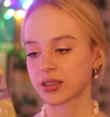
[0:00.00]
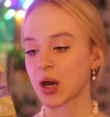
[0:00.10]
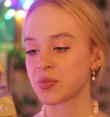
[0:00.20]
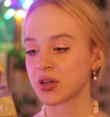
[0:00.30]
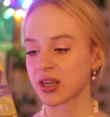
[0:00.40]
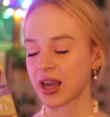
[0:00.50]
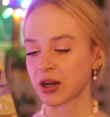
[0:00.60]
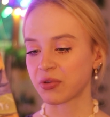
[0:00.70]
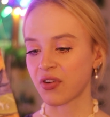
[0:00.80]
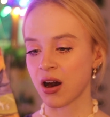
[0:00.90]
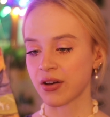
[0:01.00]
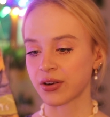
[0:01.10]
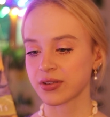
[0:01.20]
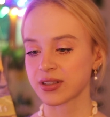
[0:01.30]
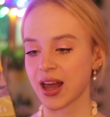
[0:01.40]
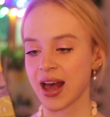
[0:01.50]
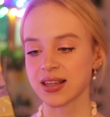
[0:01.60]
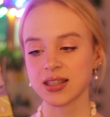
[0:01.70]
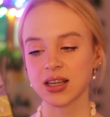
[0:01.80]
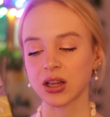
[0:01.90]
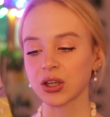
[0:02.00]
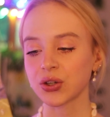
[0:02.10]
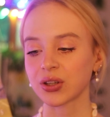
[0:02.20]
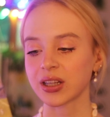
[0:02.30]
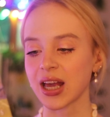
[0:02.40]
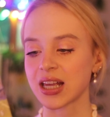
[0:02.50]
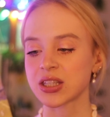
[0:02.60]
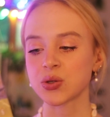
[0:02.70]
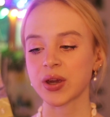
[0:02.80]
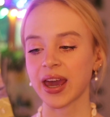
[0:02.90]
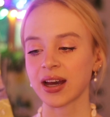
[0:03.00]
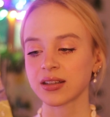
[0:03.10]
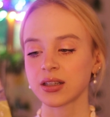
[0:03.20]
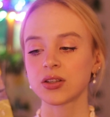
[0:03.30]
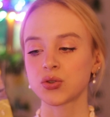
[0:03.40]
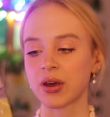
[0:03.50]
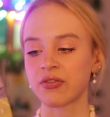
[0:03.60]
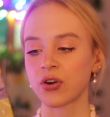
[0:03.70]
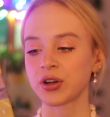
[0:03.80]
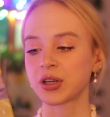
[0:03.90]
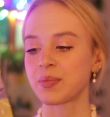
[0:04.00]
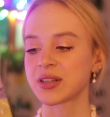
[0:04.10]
Communicate with others as clearly as you can to avoid